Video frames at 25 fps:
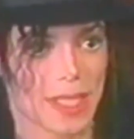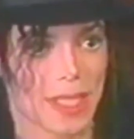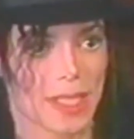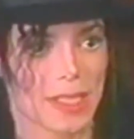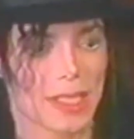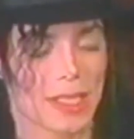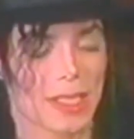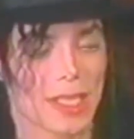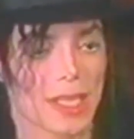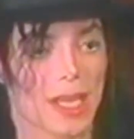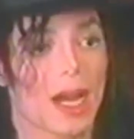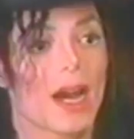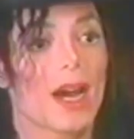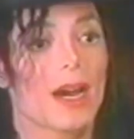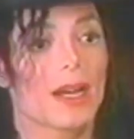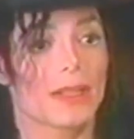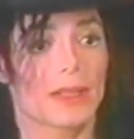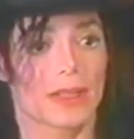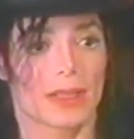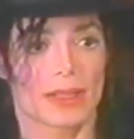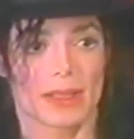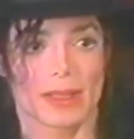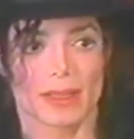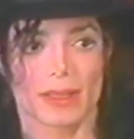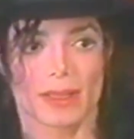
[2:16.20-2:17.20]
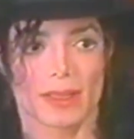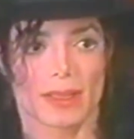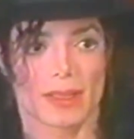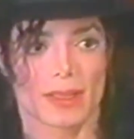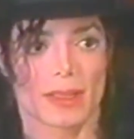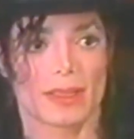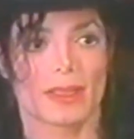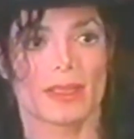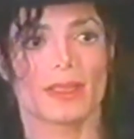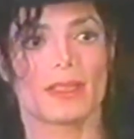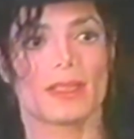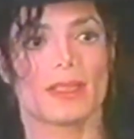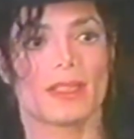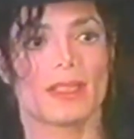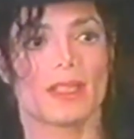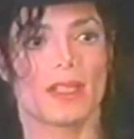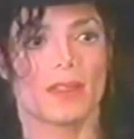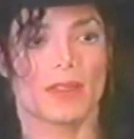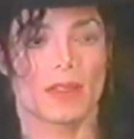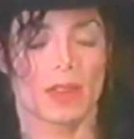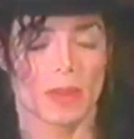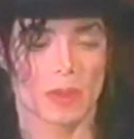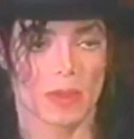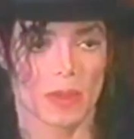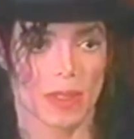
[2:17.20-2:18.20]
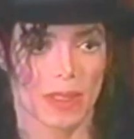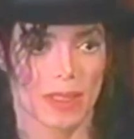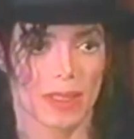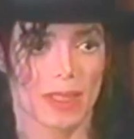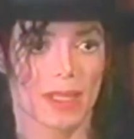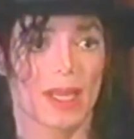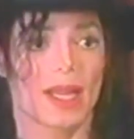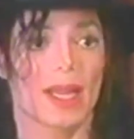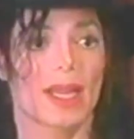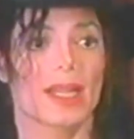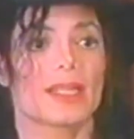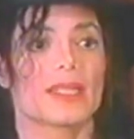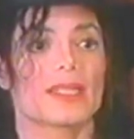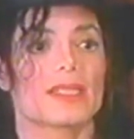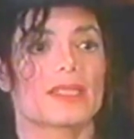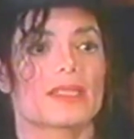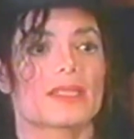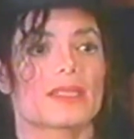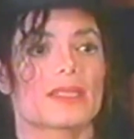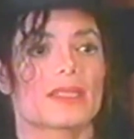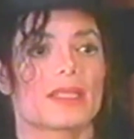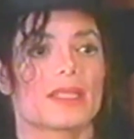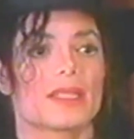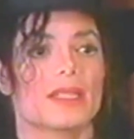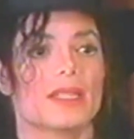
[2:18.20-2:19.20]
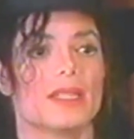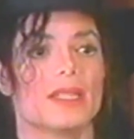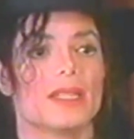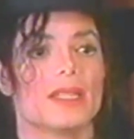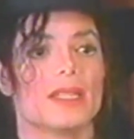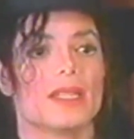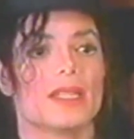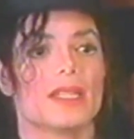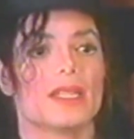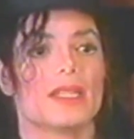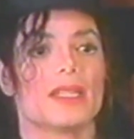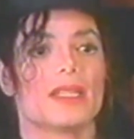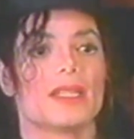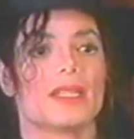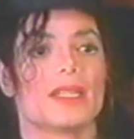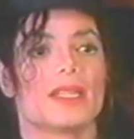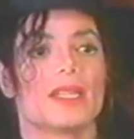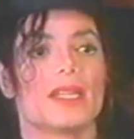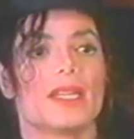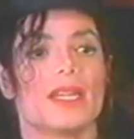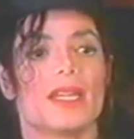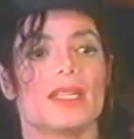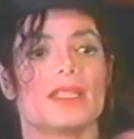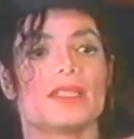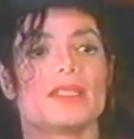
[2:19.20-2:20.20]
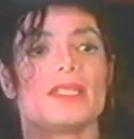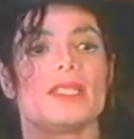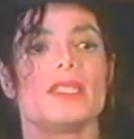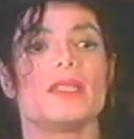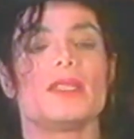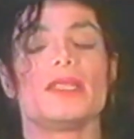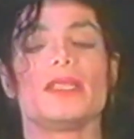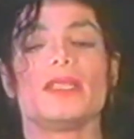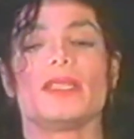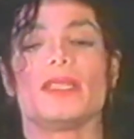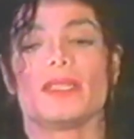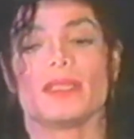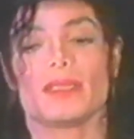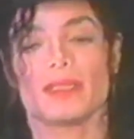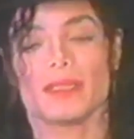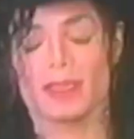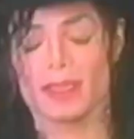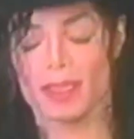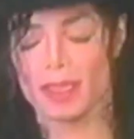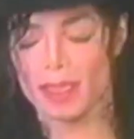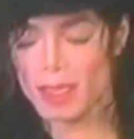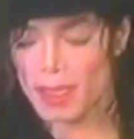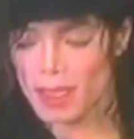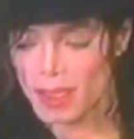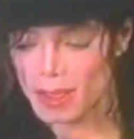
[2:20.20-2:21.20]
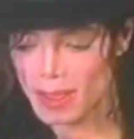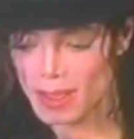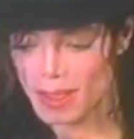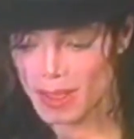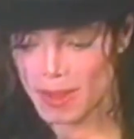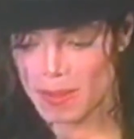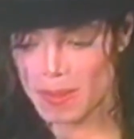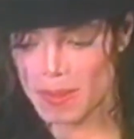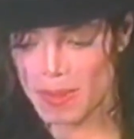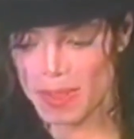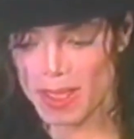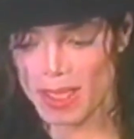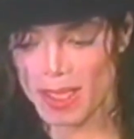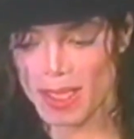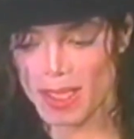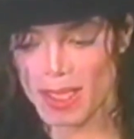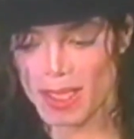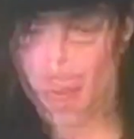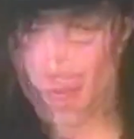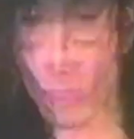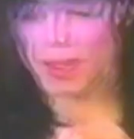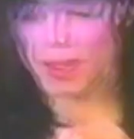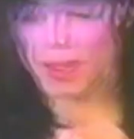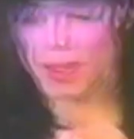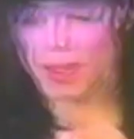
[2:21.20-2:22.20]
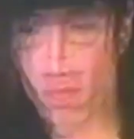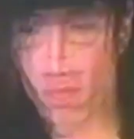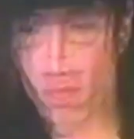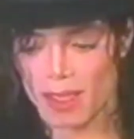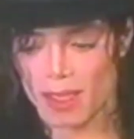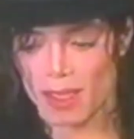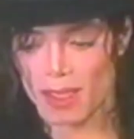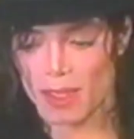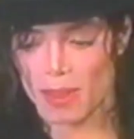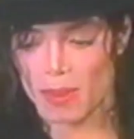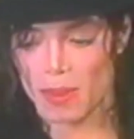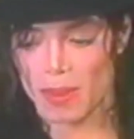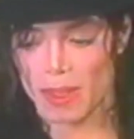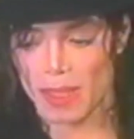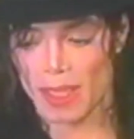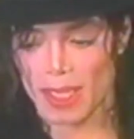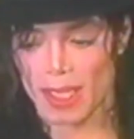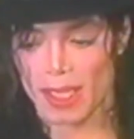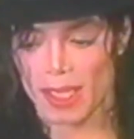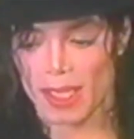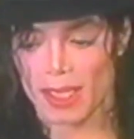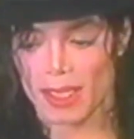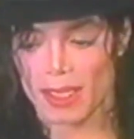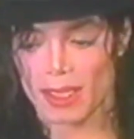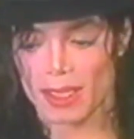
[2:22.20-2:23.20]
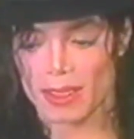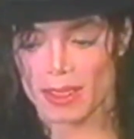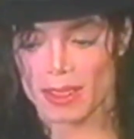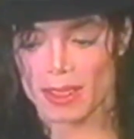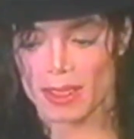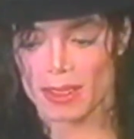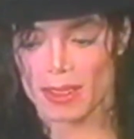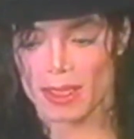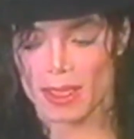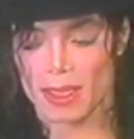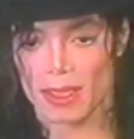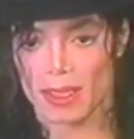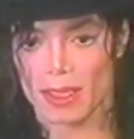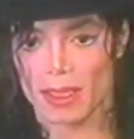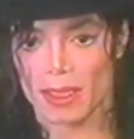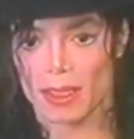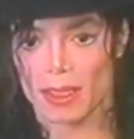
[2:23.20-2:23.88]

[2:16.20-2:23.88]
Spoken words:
in honor of Her Royal Highness. And she took me away and she said,